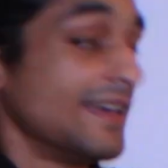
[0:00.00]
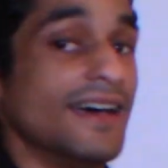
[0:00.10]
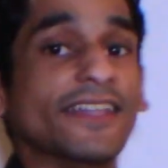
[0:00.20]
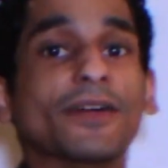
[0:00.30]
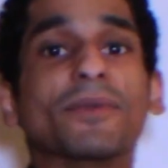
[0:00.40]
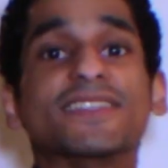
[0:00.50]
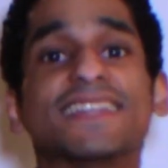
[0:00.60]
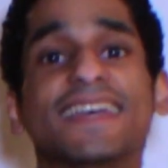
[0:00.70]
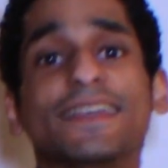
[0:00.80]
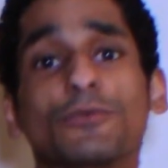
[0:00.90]
At number
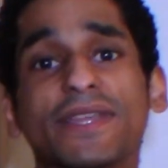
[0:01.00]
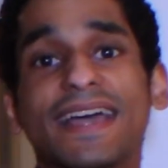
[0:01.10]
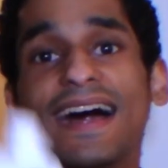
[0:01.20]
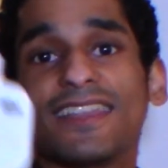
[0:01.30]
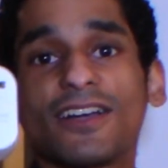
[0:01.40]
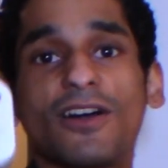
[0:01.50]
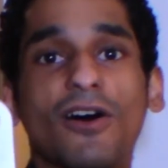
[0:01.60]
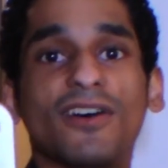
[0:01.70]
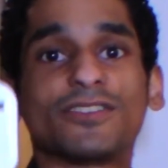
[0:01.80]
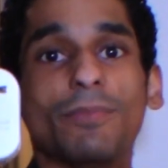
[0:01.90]
ten, we got
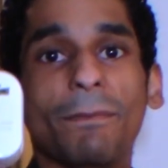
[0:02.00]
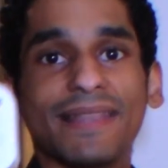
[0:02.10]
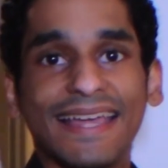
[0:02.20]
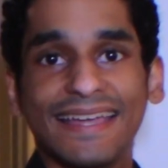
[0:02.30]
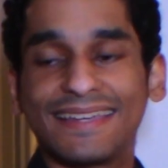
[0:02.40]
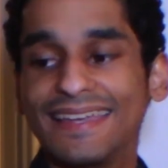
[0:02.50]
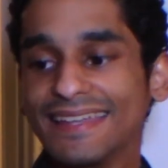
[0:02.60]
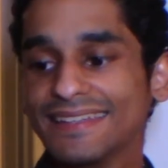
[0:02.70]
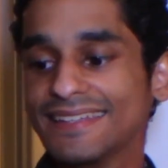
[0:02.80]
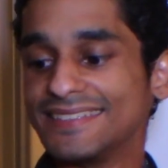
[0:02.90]
Lacoste Blanc,
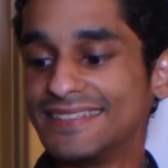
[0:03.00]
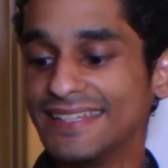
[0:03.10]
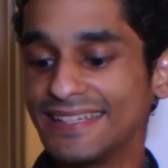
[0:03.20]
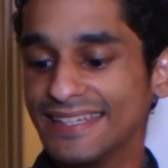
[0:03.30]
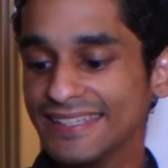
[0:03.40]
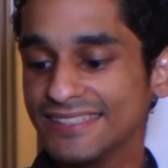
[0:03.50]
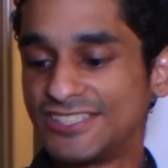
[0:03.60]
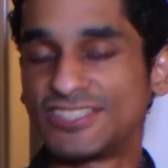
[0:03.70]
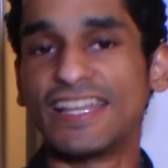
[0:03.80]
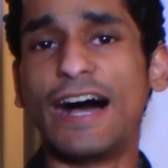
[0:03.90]
and this thing
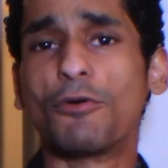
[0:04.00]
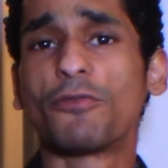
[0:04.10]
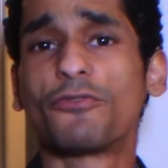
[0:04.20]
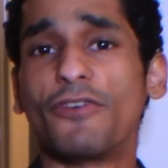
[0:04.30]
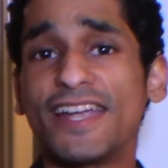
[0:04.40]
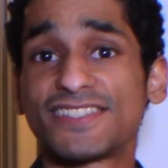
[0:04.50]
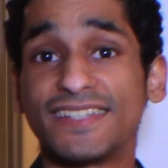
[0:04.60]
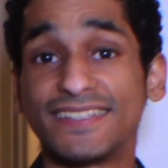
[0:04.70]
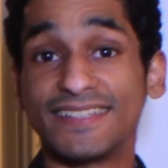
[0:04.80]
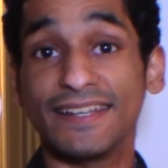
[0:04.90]
is shower
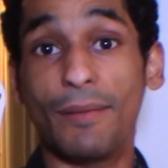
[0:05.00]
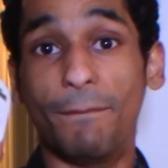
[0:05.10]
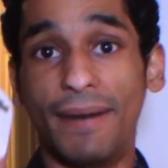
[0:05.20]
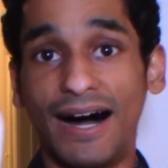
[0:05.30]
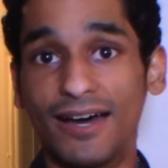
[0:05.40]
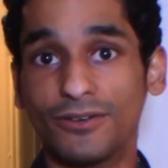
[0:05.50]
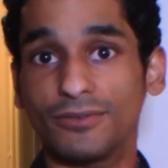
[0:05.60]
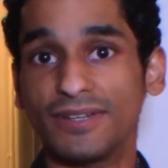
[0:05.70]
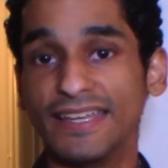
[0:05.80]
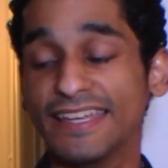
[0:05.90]
freshness in a
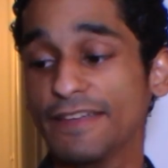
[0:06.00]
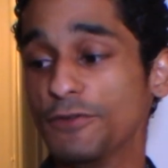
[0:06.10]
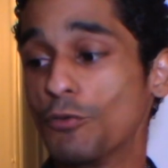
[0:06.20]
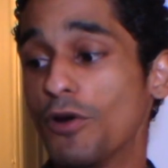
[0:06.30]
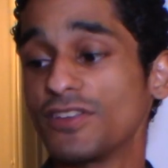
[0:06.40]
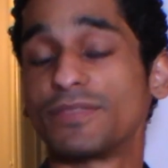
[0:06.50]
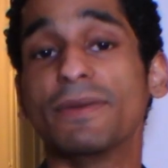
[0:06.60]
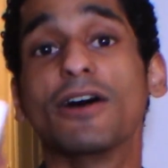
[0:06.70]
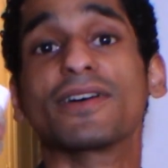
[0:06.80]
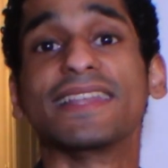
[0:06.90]
bottle. If you want to
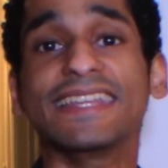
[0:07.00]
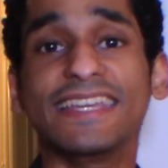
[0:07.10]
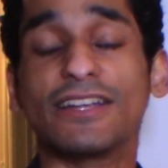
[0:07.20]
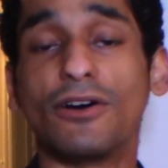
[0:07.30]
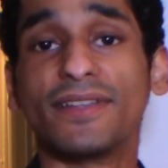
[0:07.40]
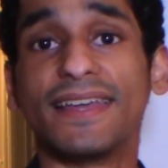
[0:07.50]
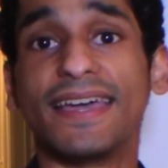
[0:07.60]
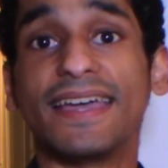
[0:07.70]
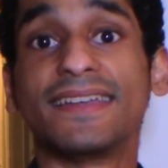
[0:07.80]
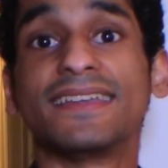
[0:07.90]
smell clean all
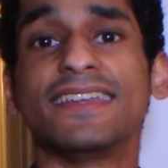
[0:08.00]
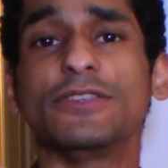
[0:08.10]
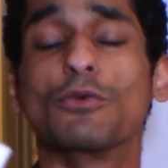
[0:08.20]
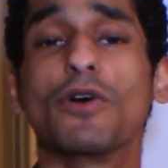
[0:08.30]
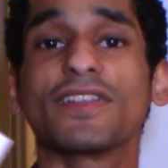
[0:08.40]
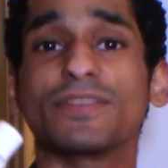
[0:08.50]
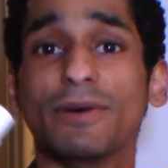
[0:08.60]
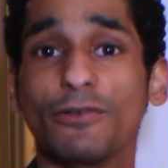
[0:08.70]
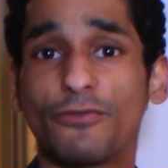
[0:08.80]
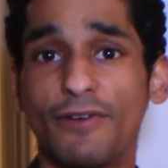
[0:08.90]
day, you want to
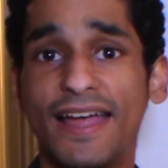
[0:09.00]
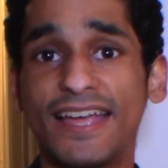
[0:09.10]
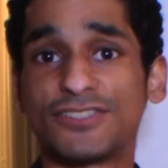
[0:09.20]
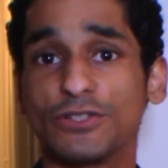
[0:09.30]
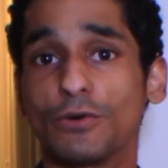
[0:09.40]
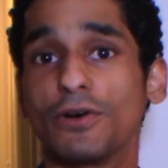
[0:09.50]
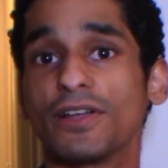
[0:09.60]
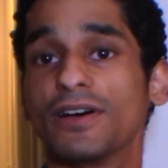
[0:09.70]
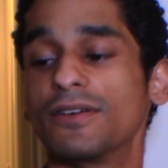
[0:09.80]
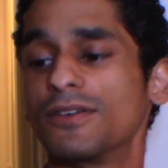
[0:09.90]
smell fresh, you don't
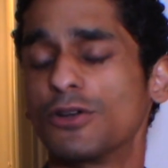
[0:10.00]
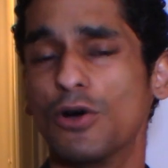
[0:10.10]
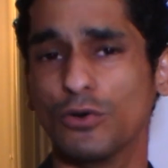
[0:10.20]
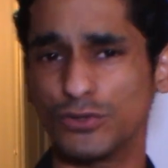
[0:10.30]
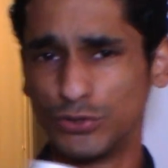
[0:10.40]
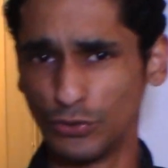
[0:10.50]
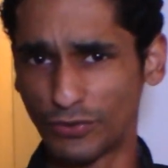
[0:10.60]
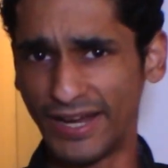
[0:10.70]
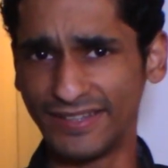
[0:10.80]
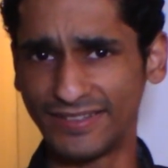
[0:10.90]
want to go too
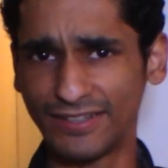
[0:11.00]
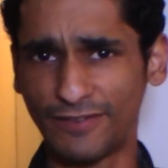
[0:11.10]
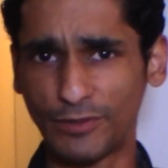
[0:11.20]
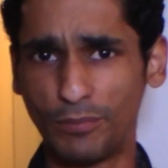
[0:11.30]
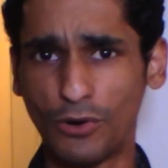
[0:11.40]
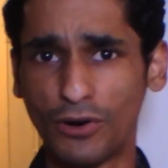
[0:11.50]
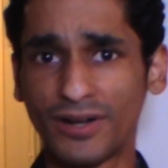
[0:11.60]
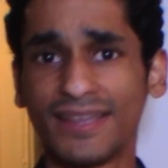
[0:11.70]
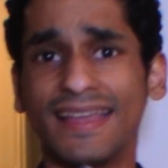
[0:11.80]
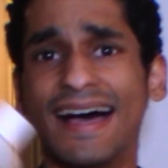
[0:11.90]
crazy off the board,
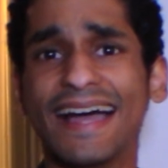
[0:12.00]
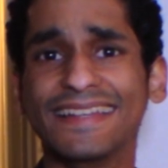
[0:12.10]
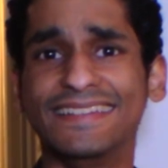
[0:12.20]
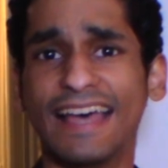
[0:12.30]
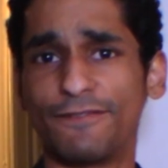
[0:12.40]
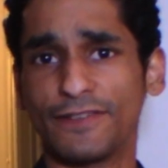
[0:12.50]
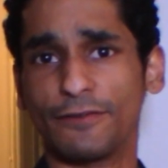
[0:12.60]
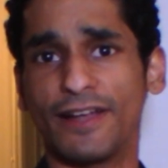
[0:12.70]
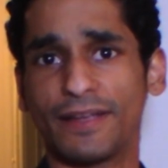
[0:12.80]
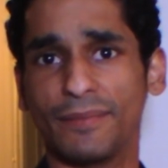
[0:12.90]
I definitely
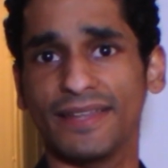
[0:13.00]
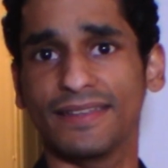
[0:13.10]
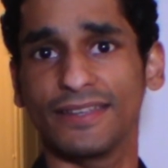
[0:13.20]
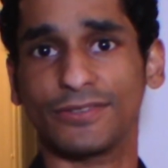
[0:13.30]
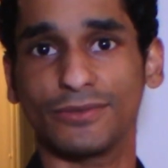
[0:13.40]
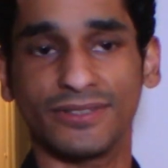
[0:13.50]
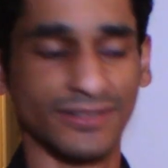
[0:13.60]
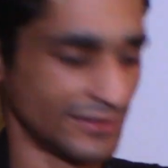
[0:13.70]
recommend this one.